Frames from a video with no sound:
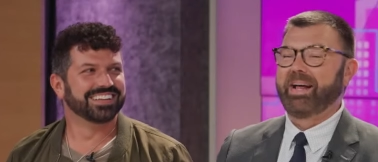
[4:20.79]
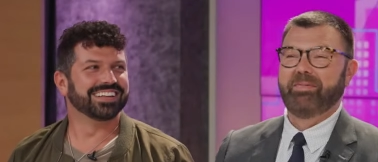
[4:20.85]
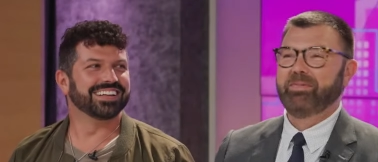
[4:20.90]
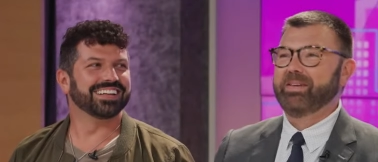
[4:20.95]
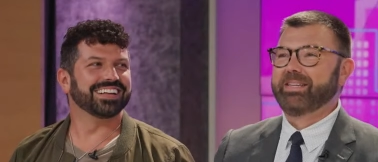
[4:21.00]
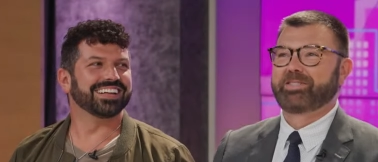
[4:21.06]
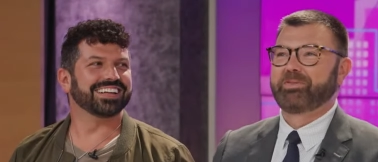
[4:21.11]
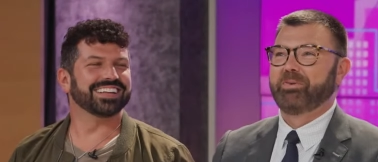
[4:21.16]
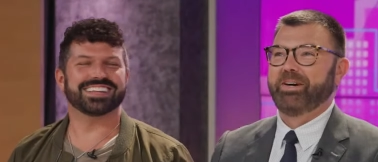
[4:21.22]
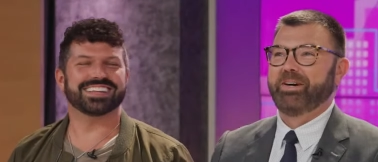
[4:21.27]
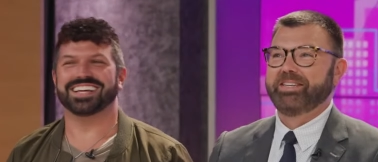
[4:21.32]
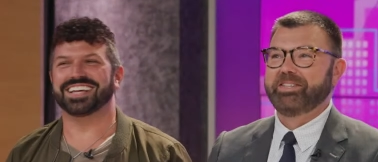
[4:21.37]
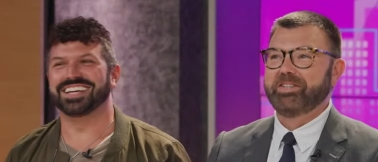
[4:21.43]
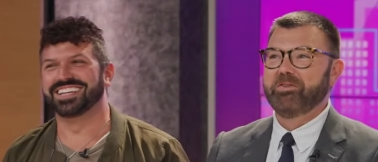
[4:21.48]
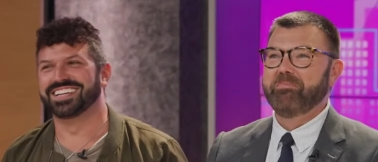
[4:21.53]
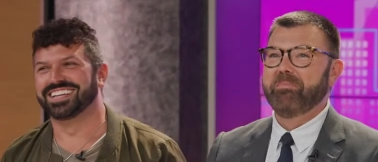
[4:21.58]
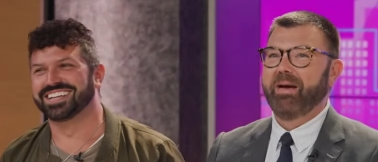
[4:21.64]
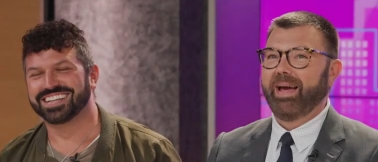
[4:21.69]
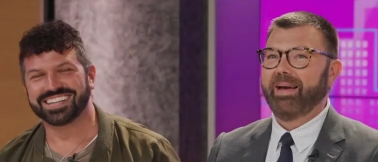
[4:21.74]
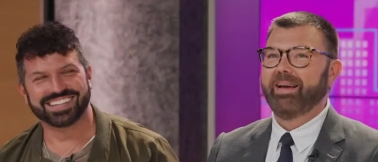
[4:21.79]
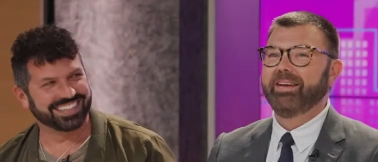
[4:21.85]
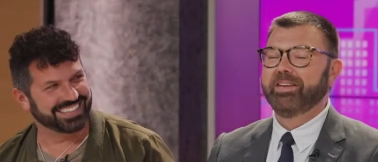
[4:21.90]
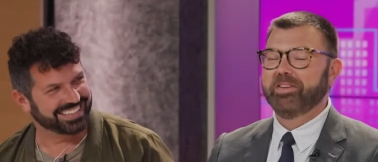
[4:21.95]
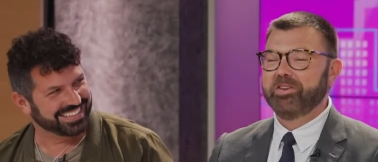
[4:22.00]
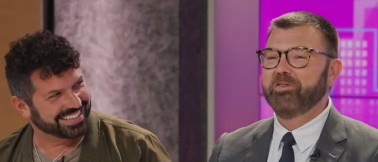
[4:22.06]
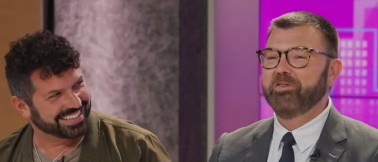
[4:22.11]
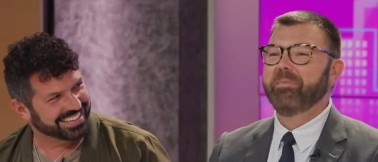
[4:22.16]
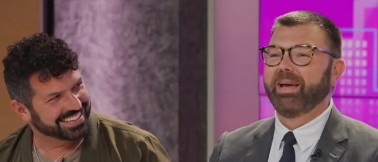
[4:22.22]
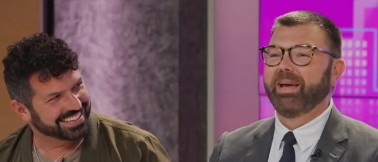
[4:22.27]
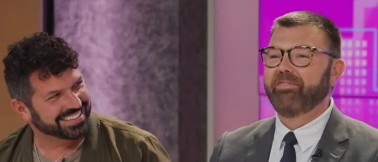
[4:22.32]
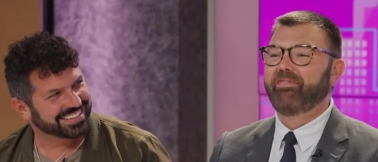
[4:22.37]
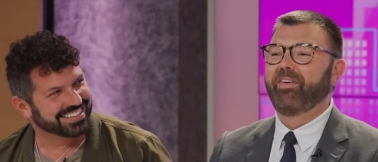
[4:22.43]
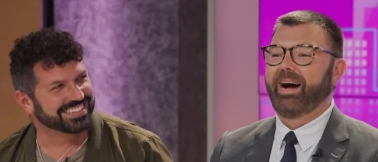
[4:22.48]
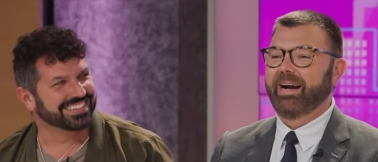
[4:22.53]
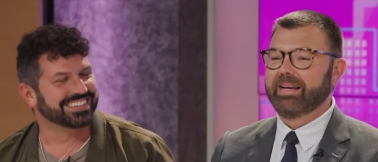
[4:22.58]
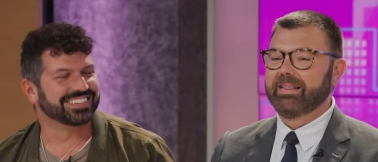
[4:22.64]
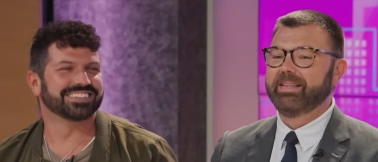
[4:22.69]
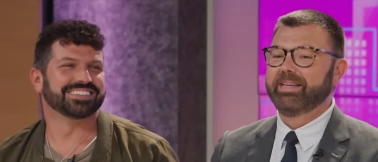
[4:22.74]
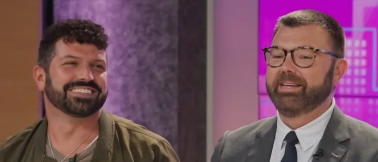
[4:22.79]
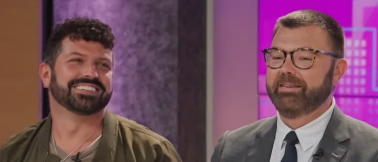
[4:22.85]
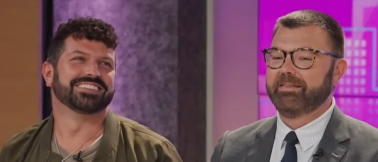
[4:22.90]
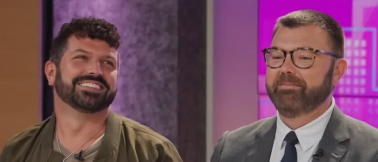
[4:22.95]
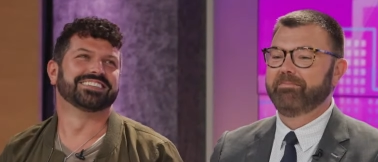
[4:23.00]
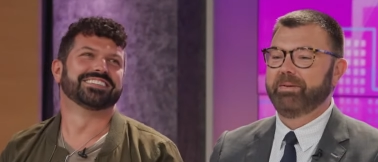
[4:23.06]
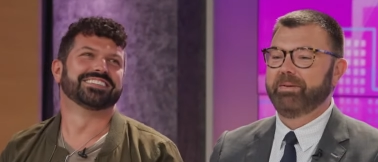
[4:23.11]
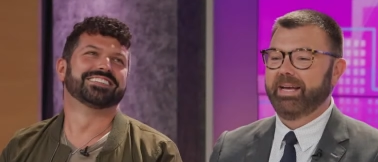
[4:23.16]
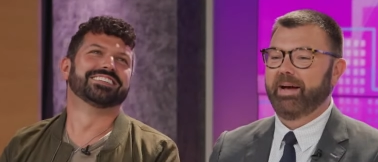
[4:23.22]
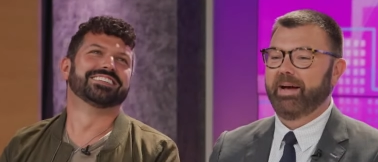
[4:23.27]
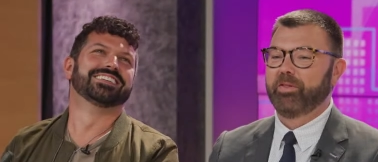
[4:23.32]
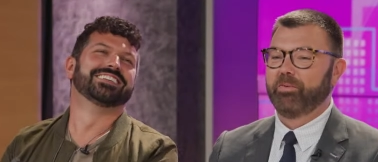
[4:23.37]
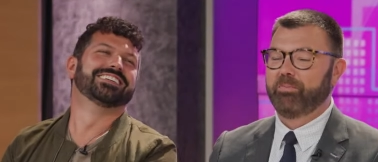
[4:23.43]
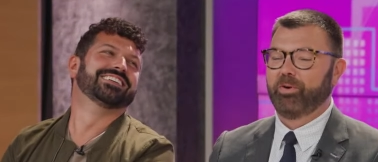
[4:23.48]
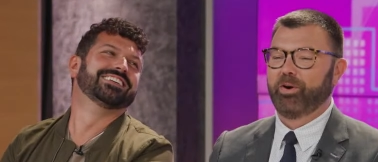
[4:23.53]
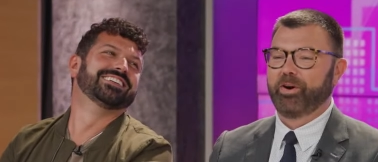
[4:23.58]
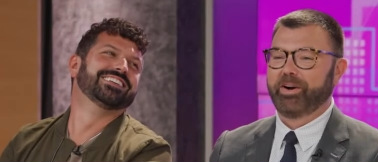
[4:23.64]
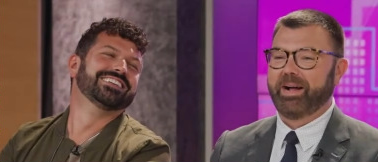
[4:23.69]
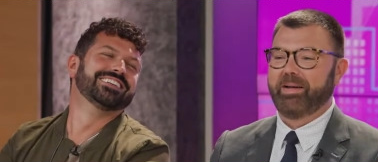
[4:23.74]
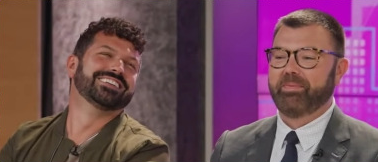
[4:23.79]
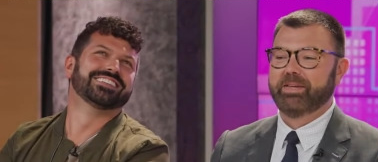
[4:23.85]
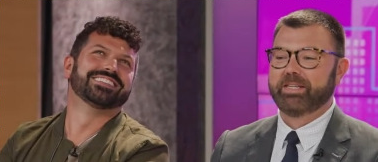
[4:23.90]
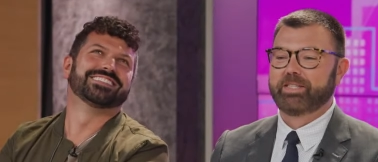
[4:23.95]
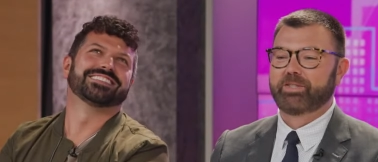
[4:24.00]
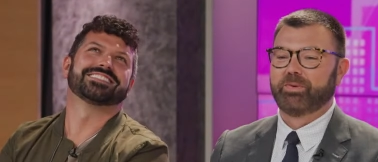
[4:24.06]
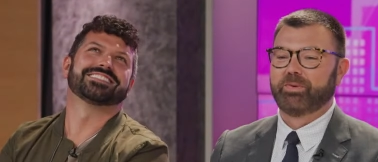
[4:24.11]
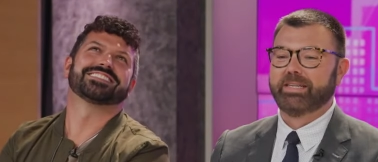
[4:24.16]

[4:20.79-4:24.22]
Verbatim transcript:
Speaker 1: on this one. Oh, you okay. may you may finally okay. be on the board on this